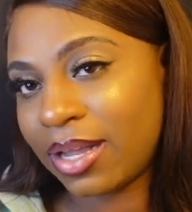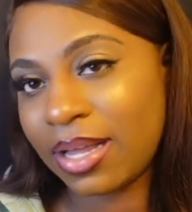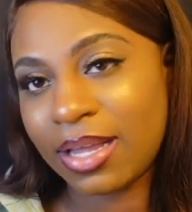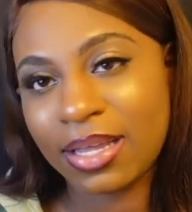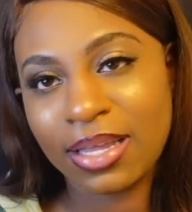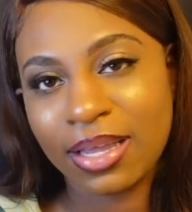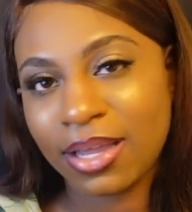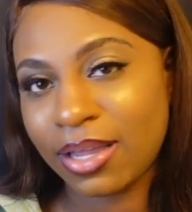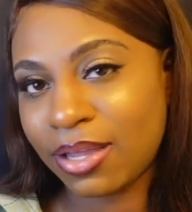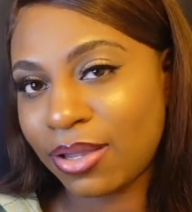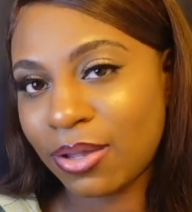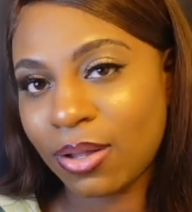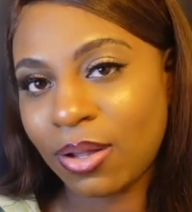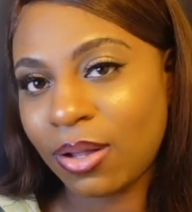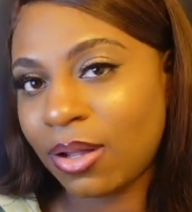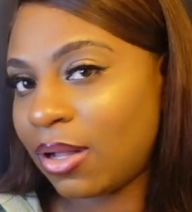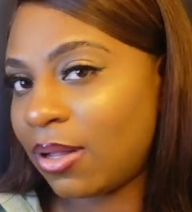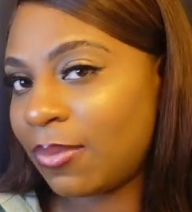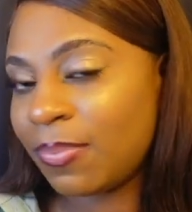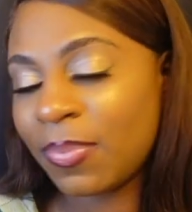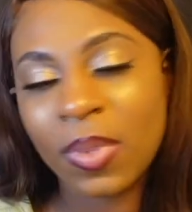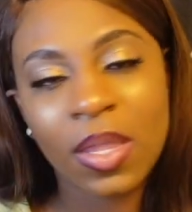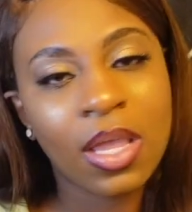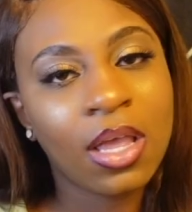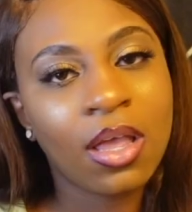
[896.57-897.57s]
Again, y'all,
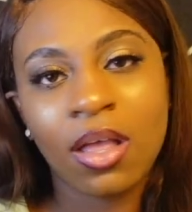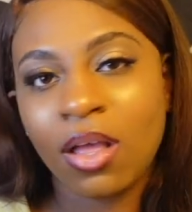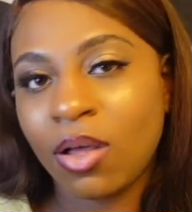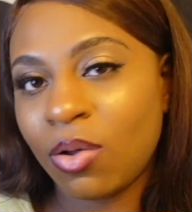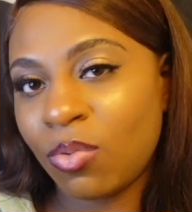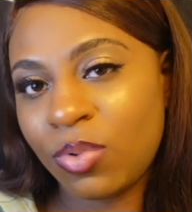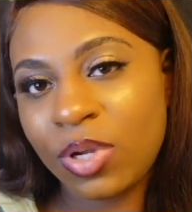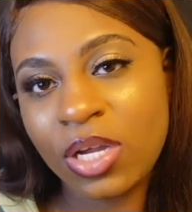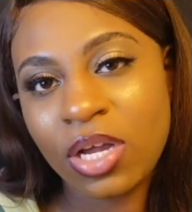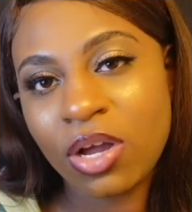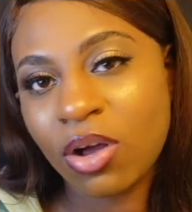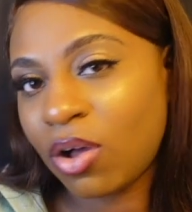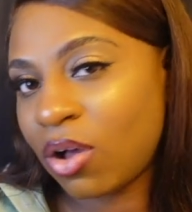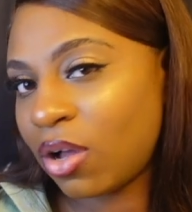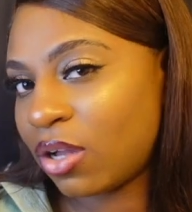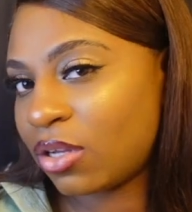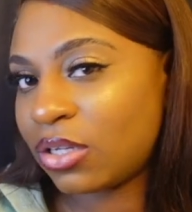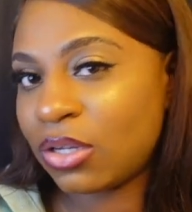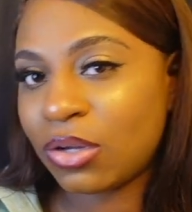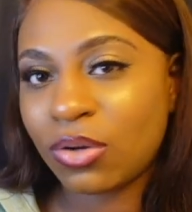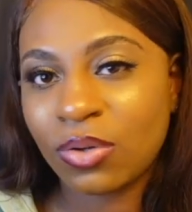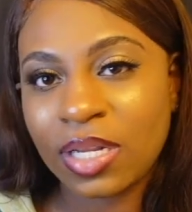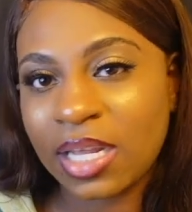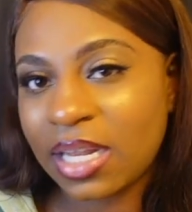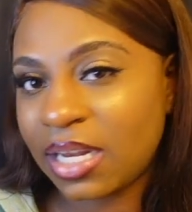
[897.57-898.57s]
we all
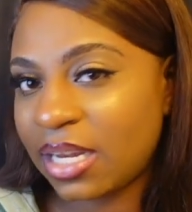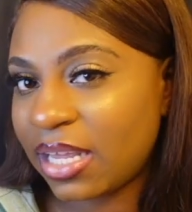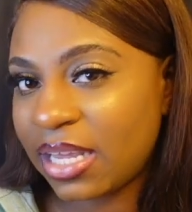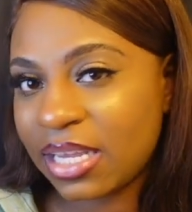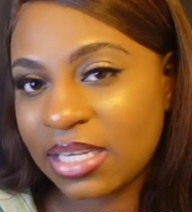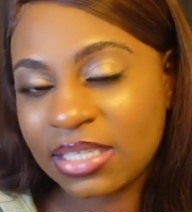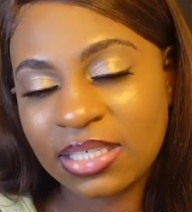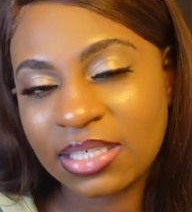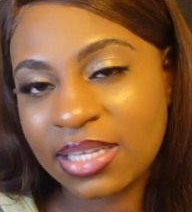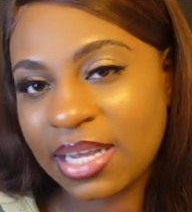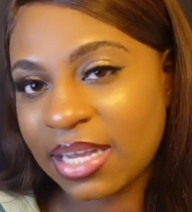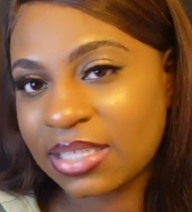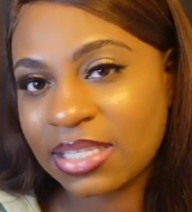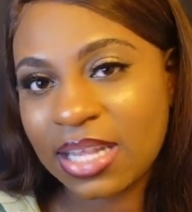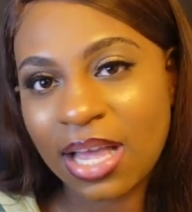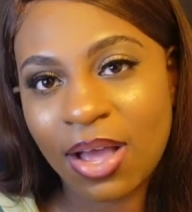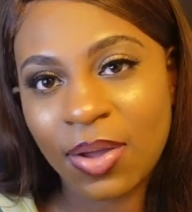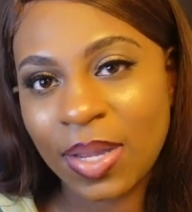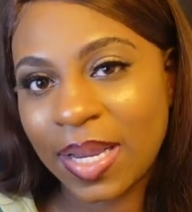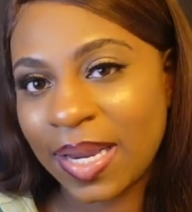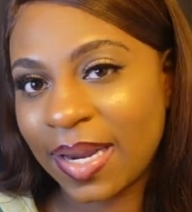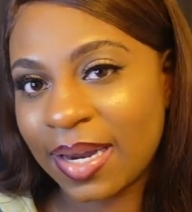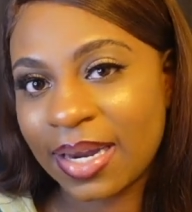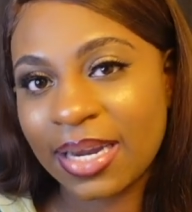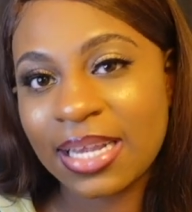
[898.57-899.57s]
know that lash techs out
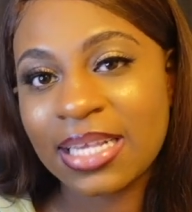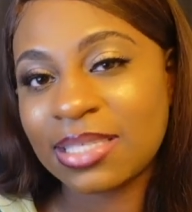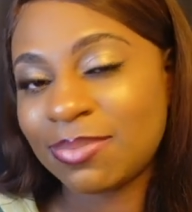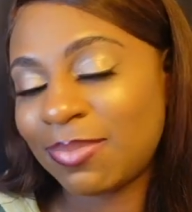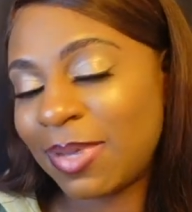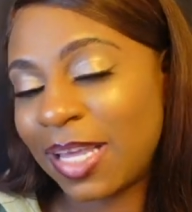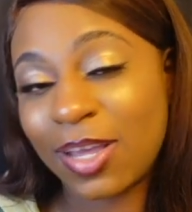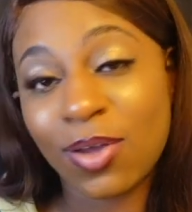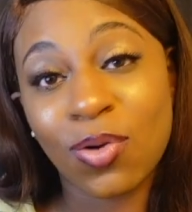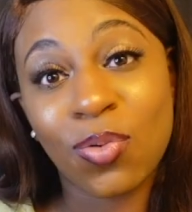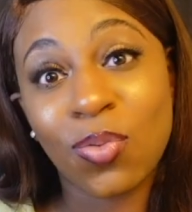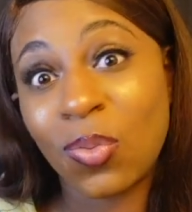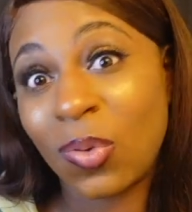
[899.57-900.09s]
here is making